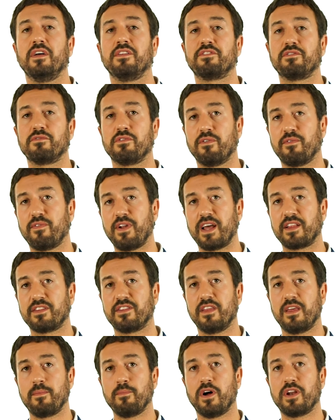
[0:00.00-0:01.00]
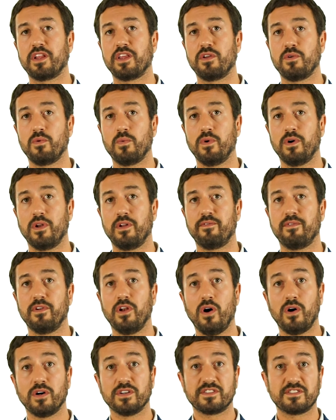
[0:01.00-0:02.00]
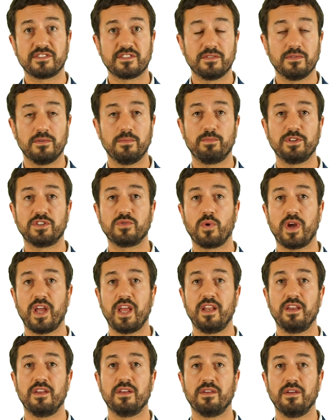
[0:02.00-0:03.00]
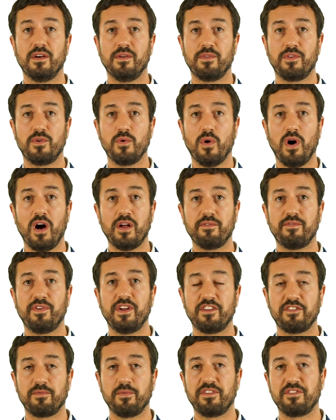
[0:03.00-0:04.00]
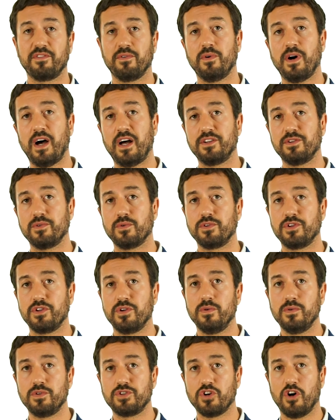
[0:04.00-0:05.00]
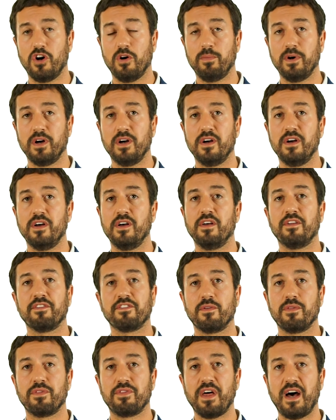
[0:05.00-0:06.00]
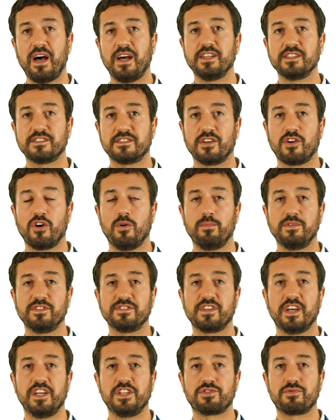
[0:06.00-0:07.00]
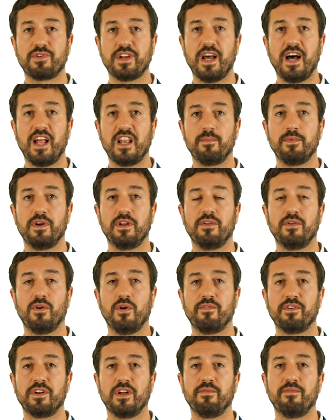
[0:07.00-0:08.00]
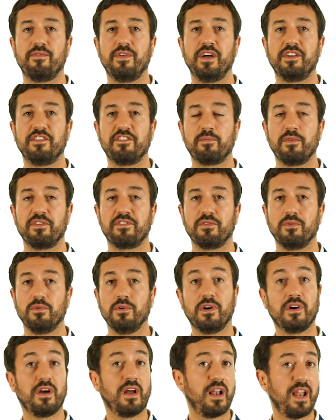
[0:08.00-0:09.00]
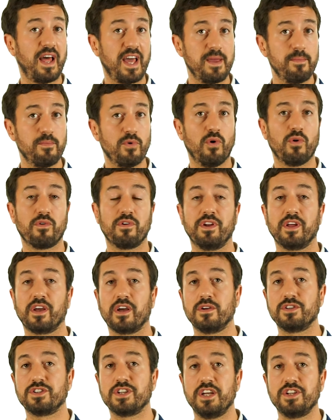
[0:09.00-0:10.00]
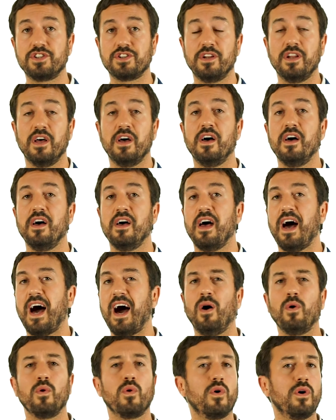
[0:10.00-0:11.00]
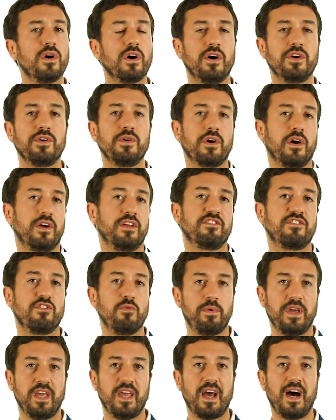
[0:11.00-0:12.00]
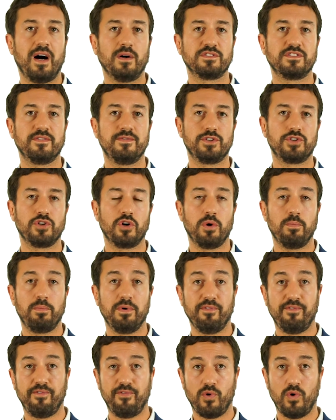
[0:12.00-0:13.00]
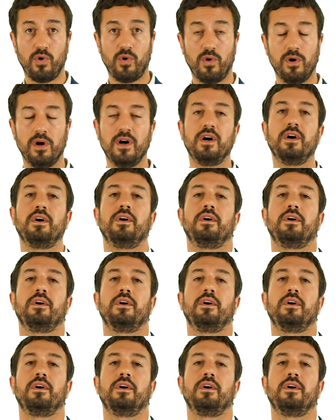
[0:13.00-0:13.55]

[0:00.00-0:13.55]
to reflect the money you will have lost between your unfair dismissal and your new job. So that is the compensatory element of an unfair dismissal claim or a negotiation. How long are you going to be out of a job for?